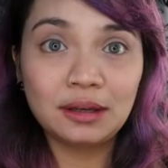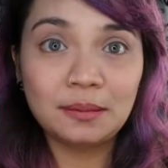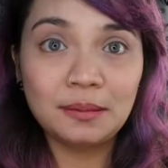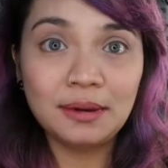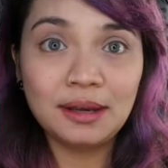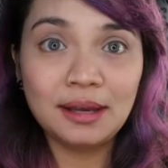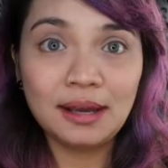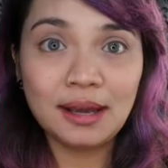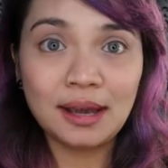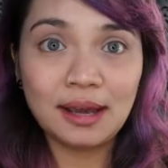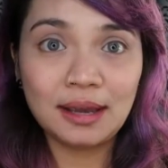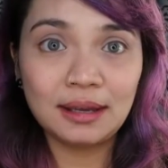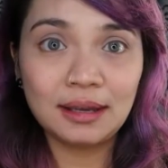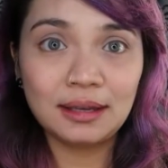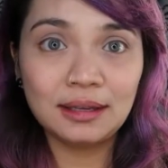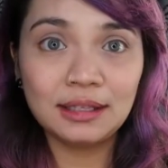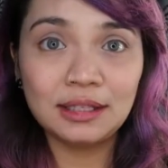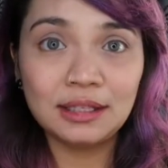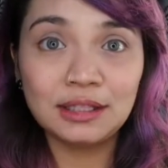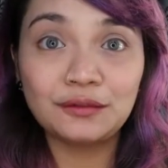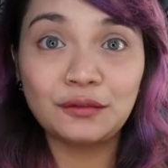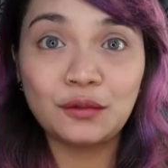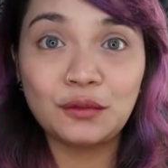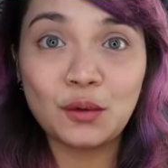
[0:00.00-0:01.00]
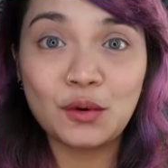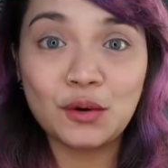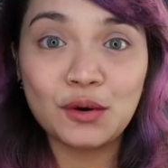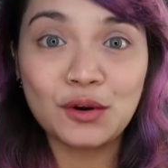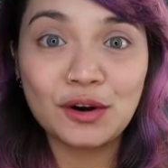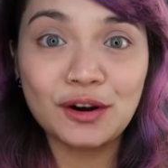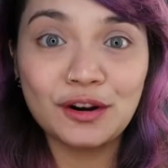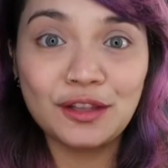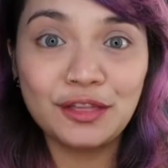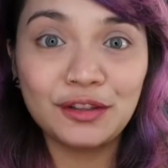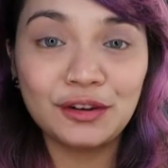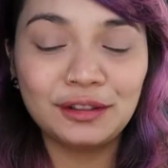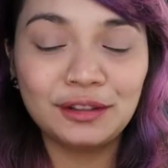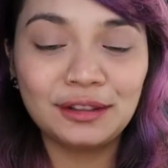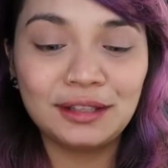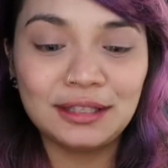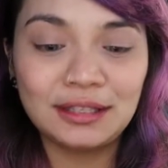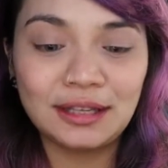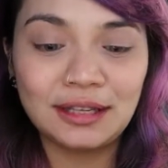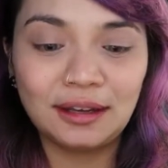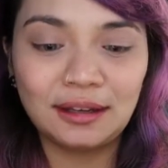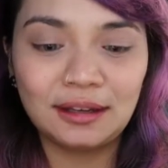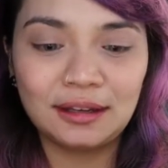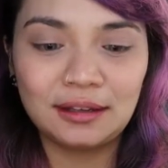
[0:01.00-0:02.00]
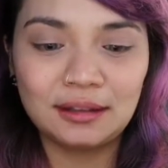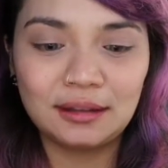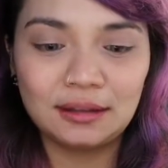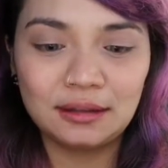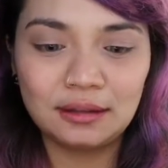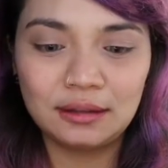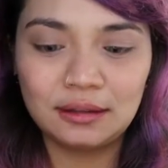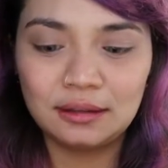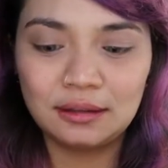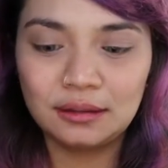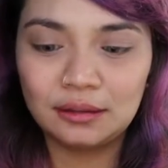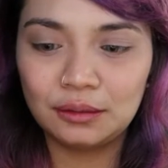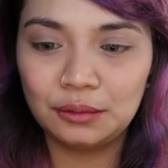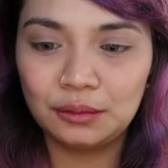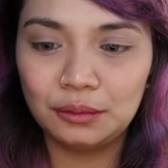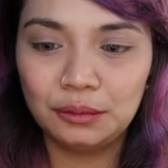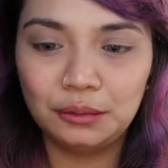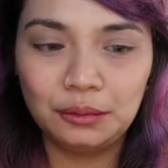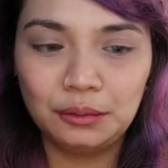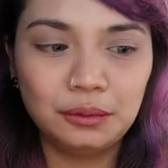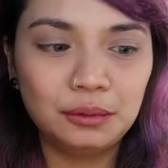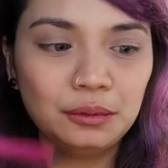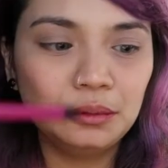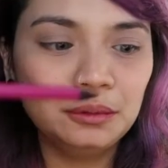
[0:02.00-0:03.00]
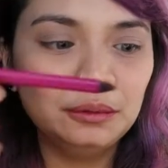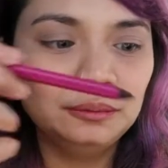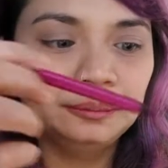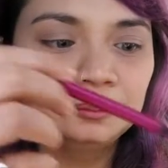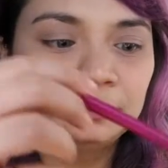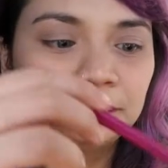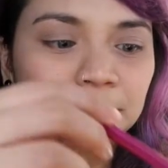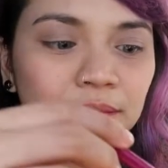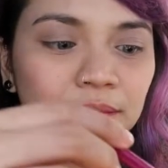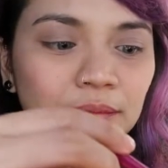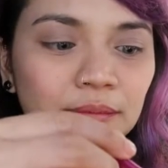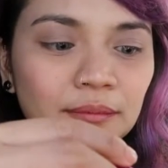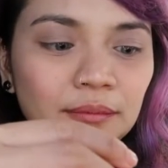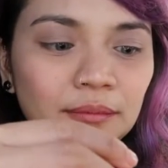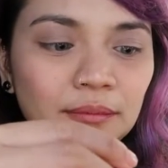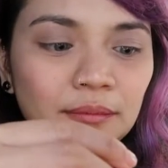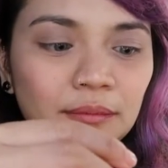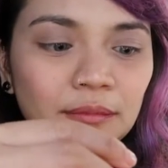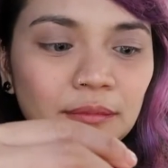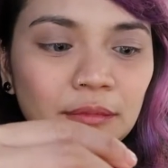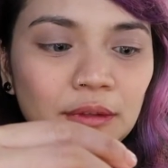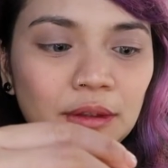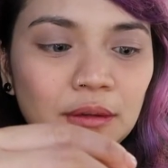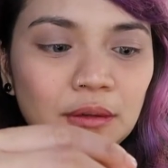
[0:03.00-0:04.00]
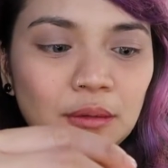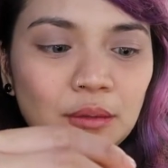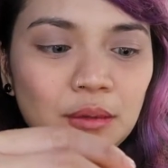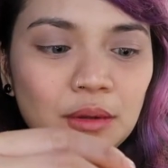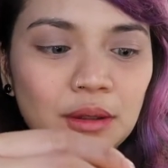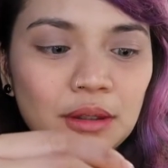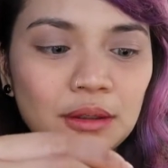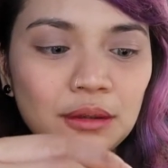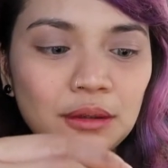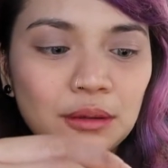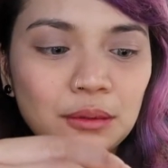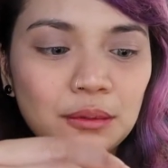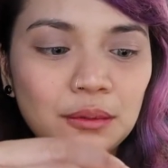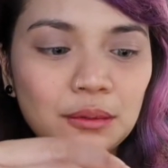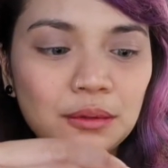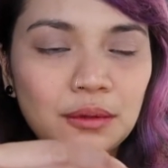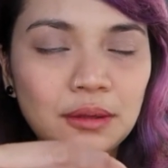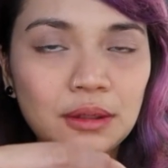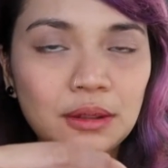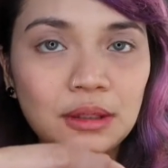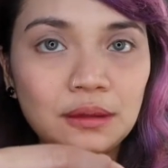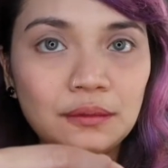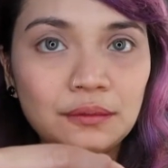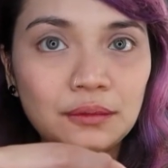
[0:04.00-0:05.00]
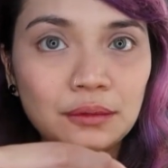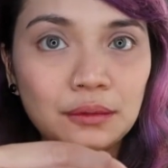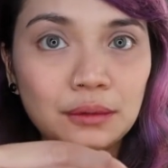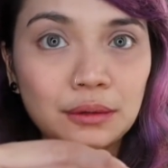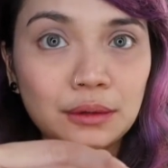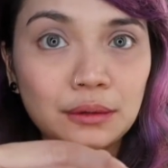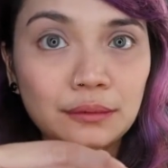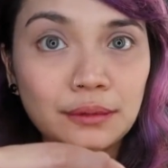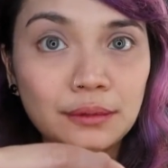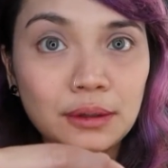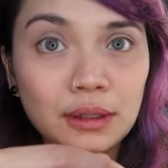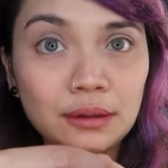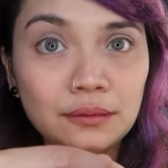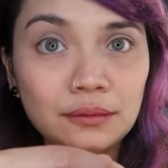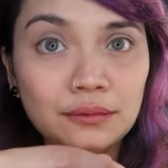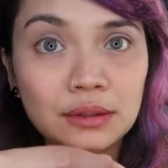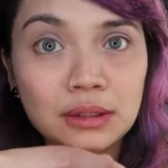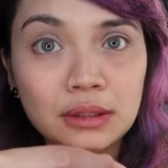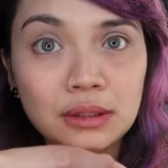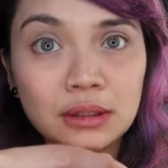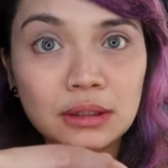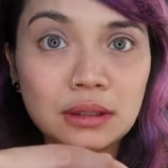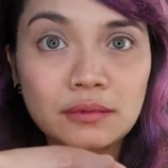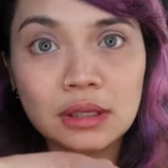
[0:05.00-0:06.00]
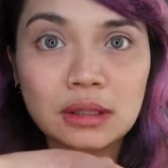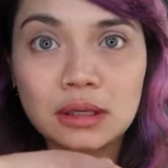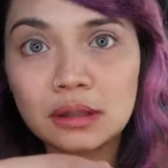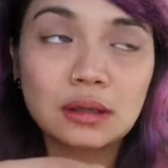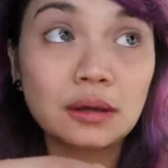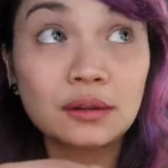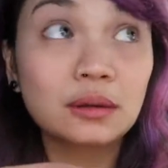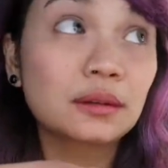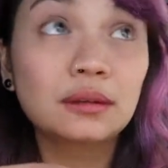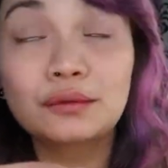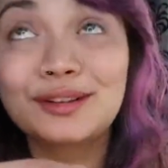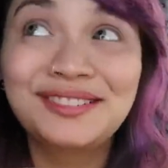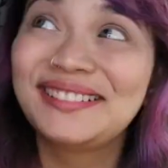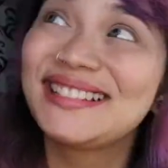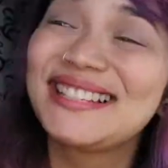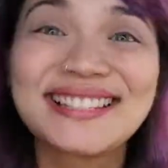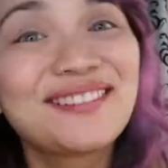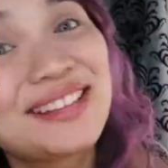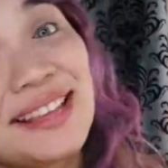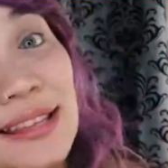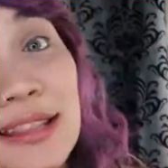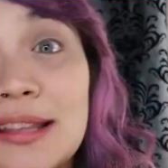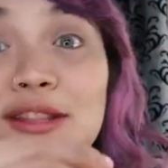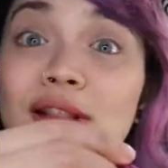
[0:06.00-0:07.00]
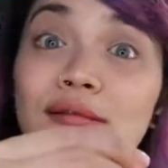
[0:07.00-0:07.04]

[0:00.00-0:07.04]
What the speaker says: na may ice for 30 seconds. So, 1, 2, 3, 4, 5,